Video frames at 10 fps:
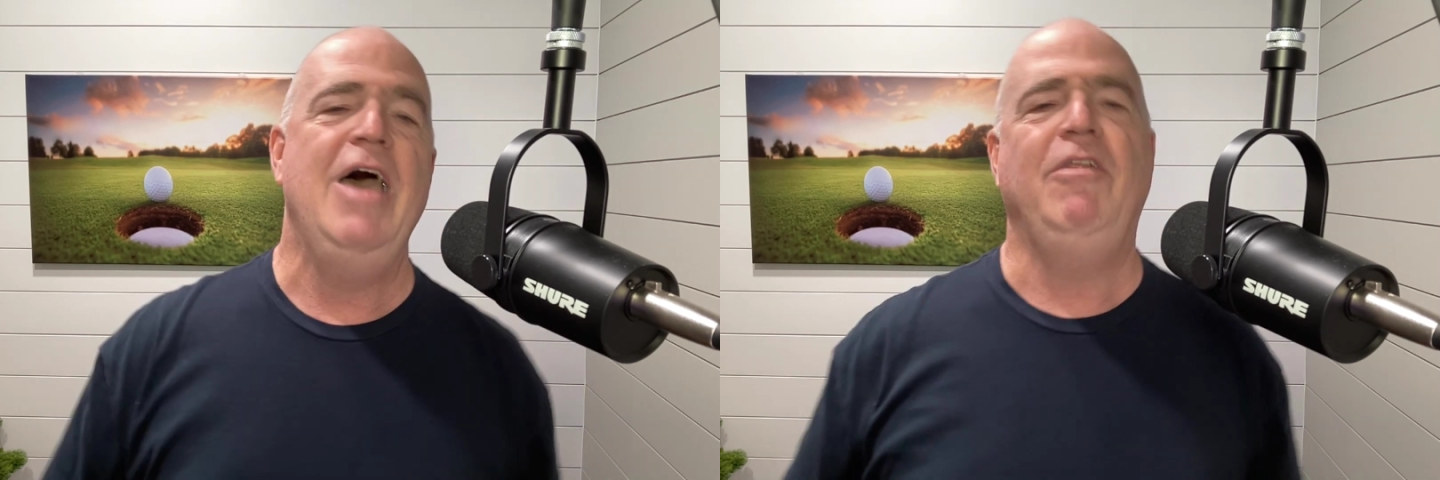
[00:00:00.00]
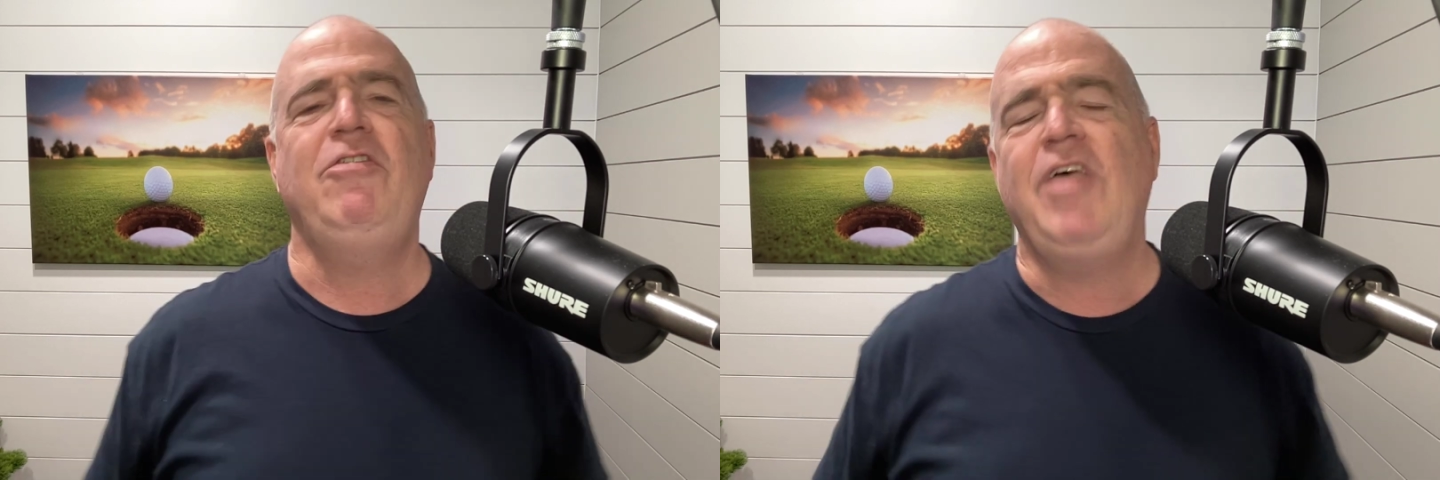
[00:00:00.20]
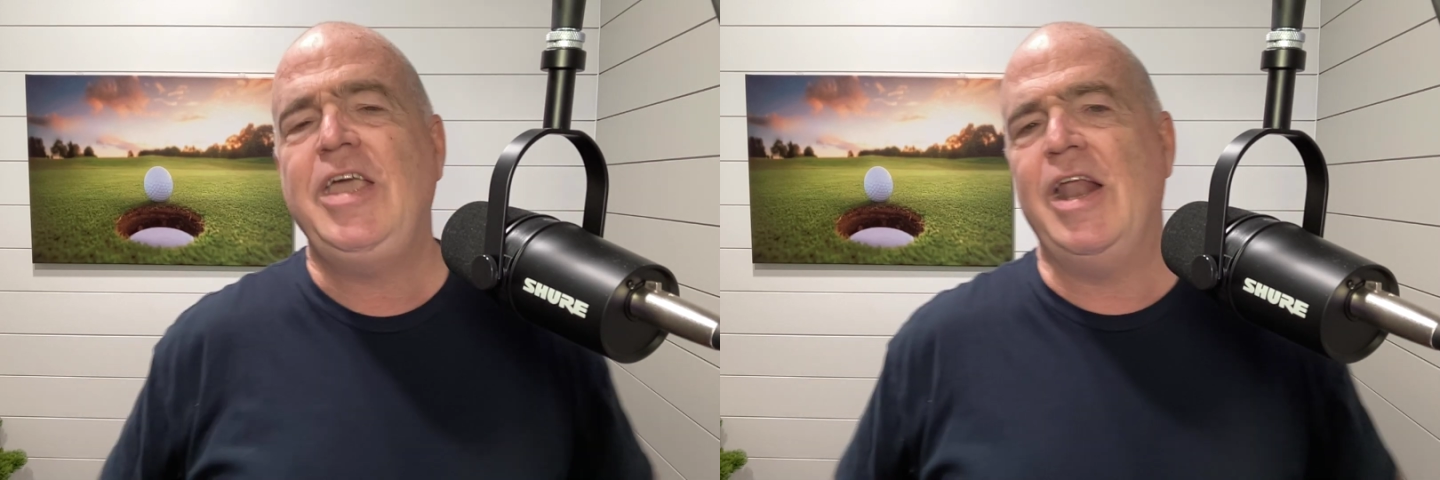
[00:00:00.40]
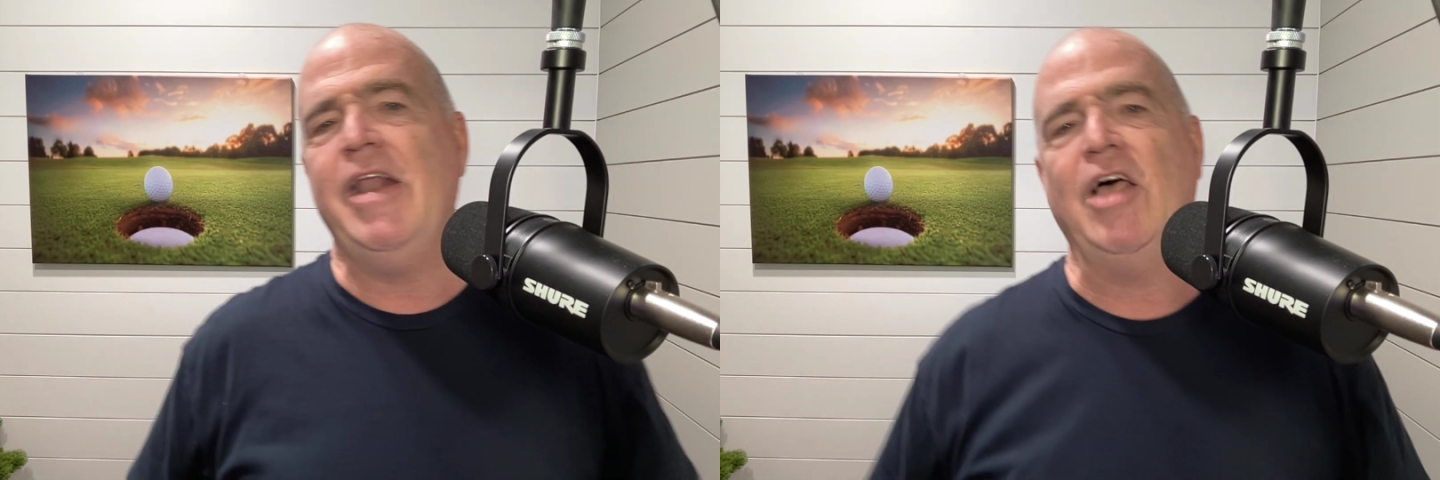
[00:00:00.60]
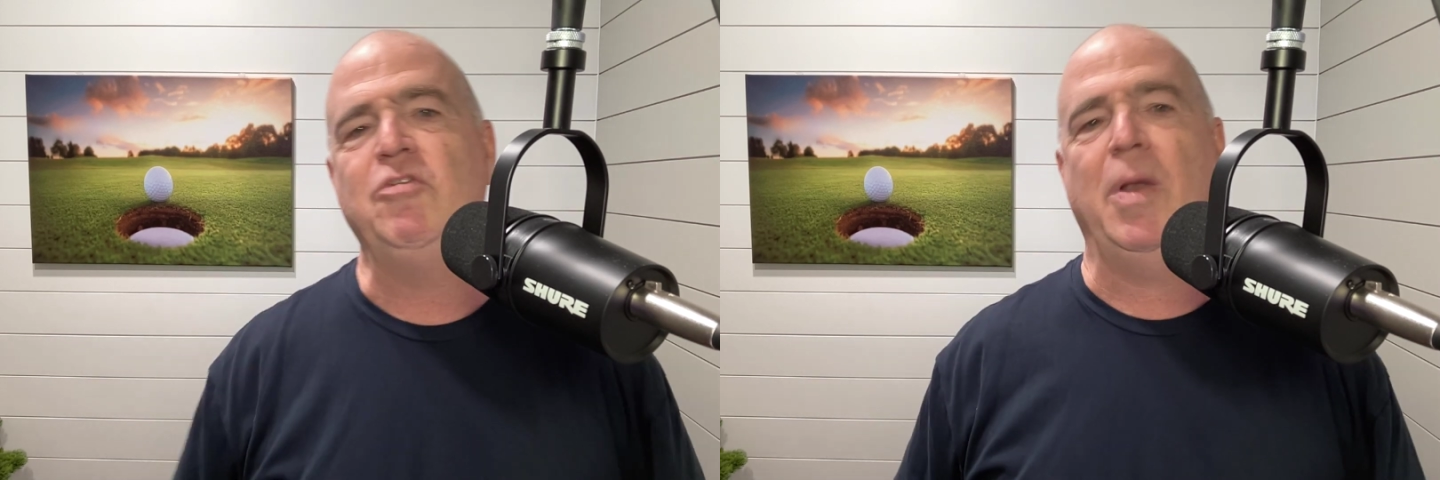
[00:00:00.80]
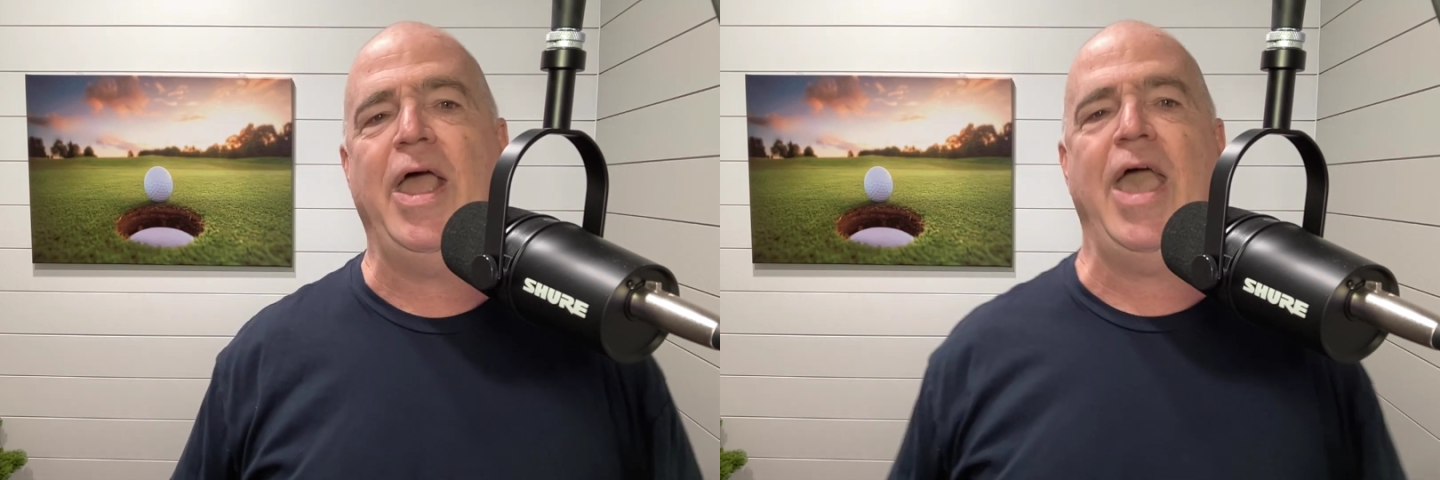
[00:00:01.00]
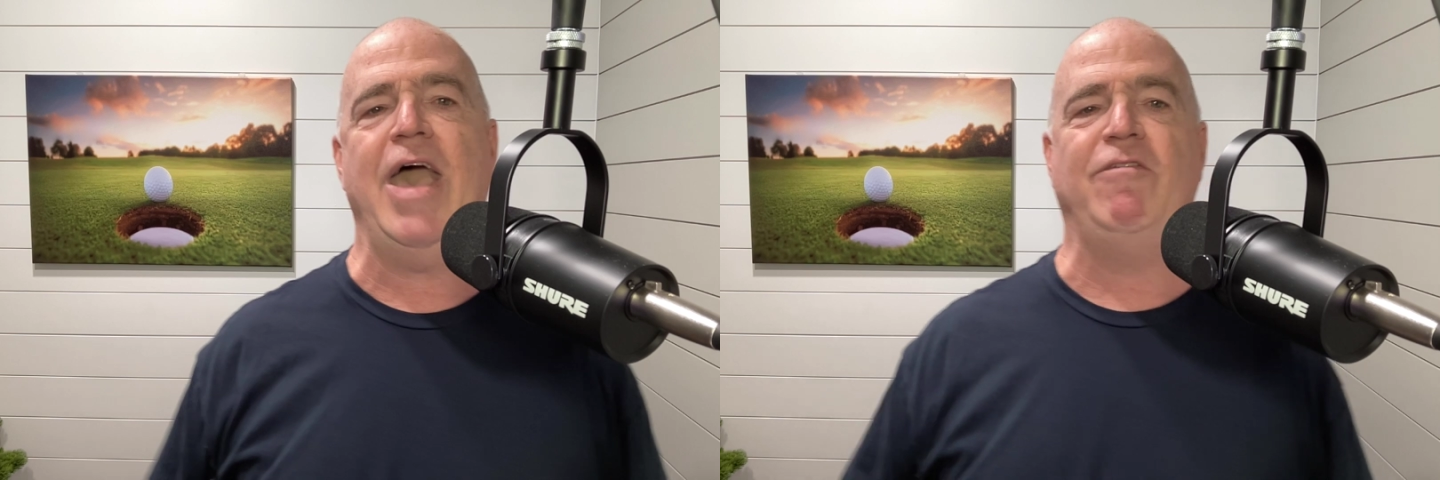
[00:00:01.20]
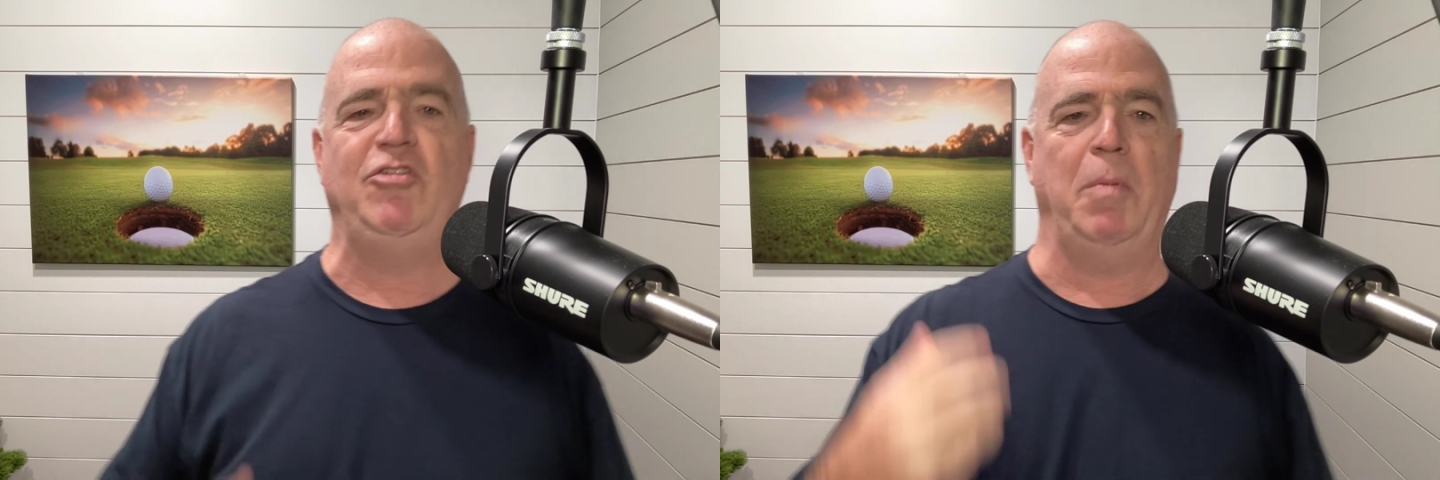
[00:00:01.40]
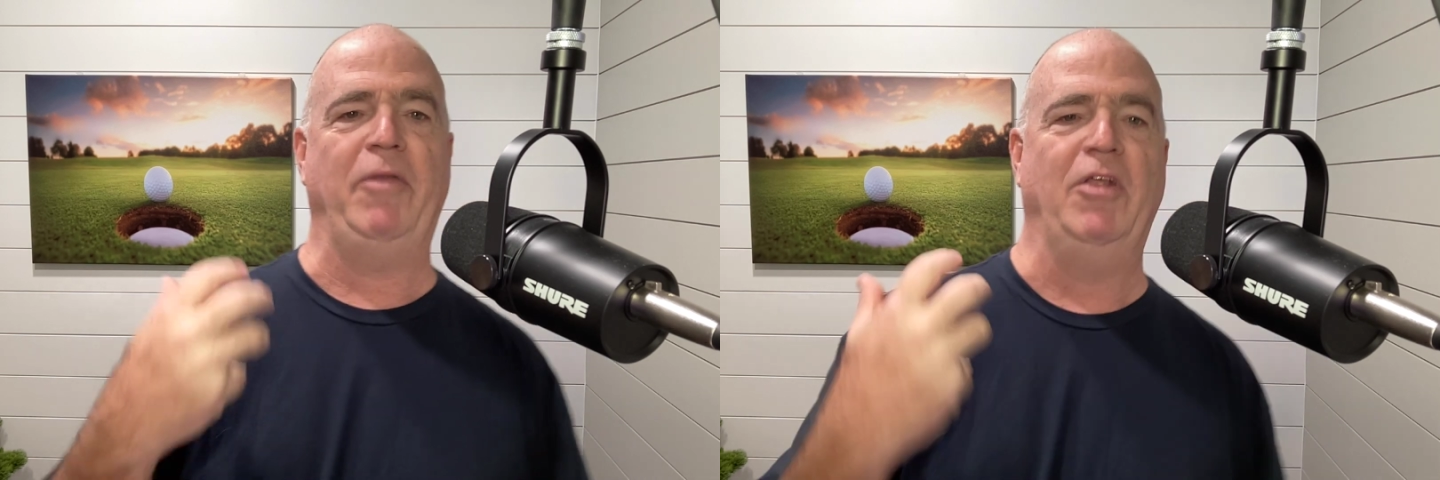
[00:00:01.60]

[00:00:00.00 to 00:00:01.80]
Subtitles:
The second announcement I have is about